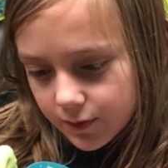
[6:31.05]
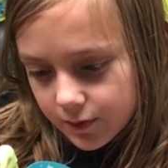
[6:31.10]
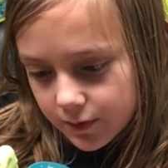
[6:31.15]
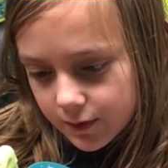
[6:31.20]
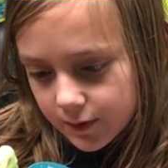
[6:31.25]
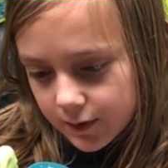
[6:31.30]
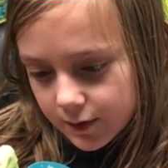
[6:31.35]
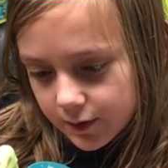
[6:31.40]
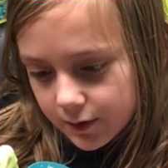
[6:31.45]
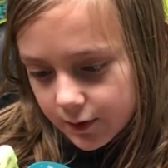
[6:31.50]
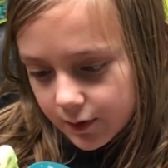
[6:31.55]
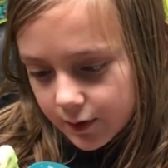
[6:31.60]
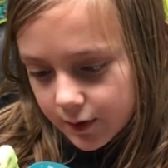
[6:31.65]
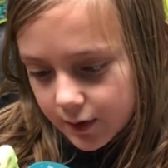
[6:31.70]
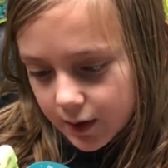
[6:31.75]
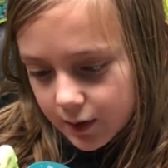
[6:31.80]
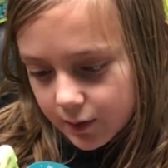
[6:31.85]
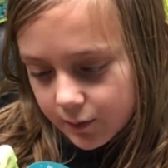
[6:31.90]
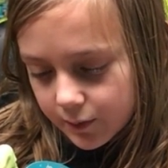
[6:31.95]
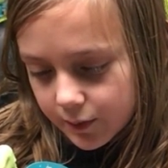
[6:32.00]
theater
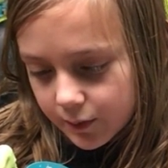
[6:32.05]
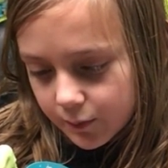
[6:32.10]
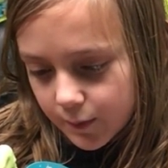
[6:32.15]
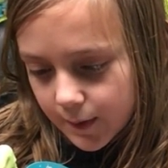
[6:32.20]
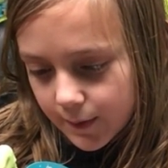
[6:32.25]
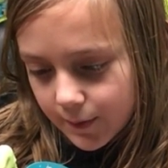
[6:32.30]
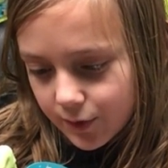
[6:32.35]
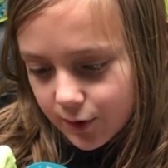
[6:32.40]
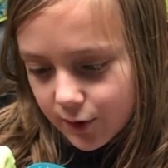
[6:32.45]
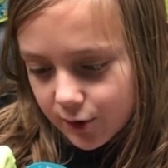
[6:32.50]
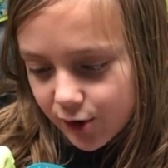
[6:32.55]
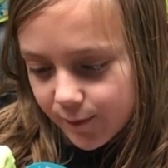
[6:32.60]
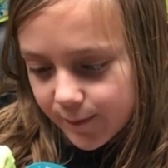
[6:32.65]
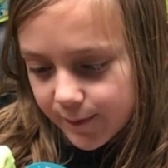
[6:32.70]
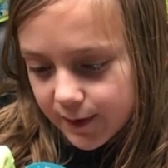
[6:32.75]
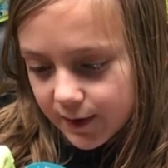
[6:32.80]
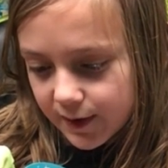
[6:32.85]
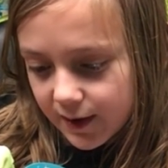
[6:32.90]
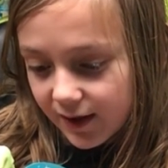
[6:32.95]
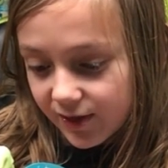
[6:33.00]
and uh, wants to
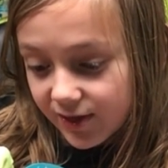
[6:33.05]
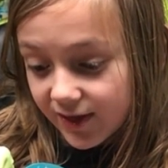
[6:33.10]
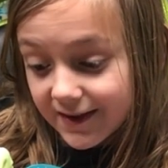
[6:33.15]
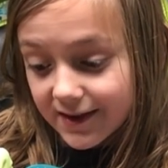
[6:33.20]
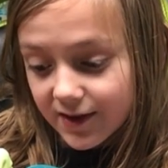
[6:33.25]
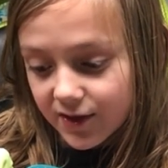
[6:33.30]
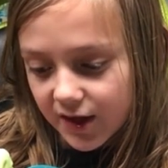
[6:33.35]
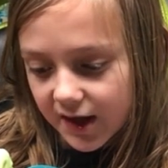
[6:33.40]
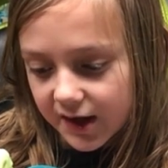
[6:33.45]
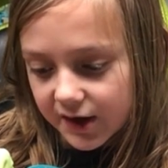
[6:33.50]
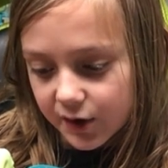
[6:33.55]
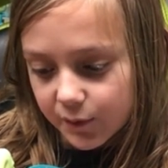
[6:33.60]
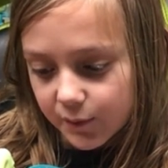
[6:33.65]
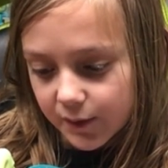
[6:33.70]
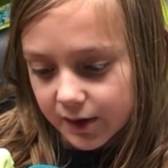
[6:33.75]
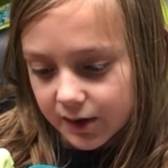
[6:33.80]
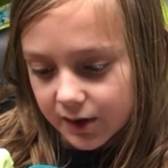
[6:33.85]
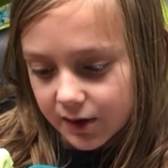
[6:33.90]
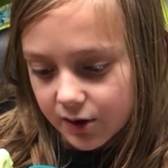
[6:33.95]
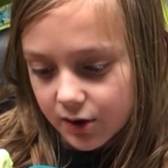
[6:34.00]
be a set designer
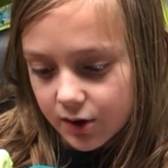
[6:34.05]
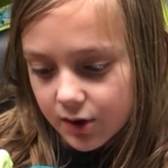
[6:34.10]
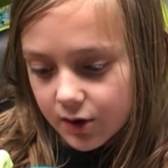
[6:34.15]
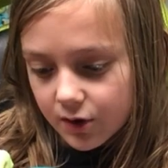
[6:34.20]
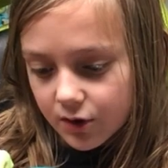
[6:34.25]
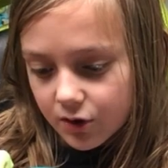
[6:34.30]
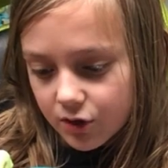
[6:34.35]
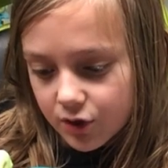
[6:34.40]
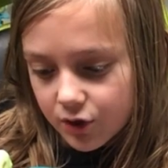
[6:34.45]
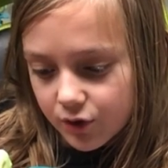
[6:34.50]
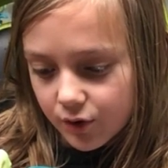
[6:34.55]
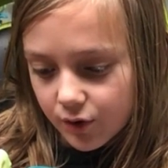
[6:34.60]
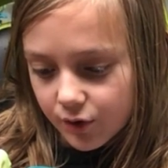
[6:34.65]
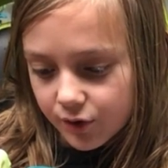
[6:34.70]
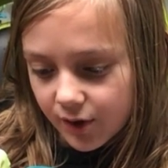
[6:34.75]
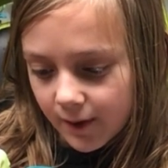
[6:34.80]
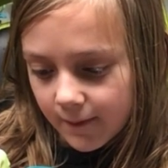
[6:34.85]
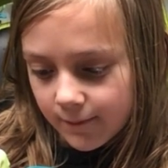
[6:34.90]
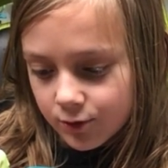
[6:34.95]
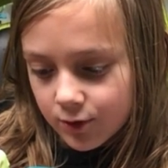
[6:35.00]
when she grows up.